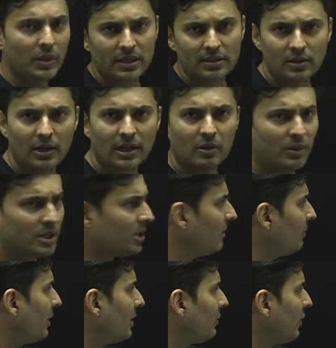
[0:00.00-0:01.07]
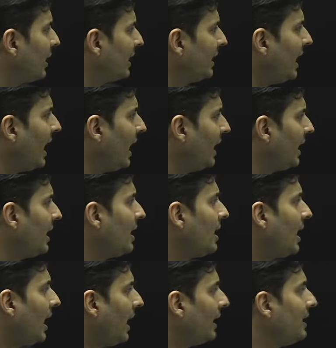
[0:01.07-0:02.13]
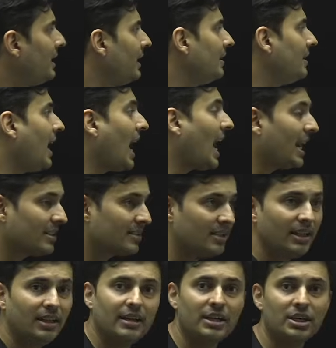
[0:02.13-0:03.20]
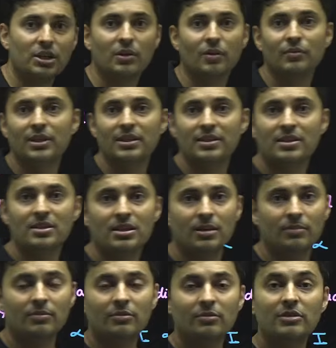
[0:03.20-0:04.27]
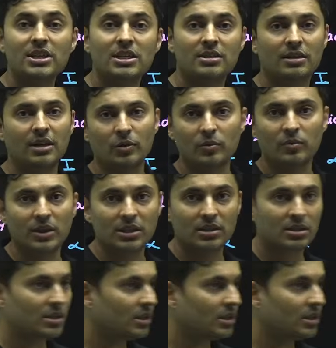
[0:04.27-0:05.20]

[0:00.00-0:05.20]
law equation, but for that I need the acceleration of the system which is downwards.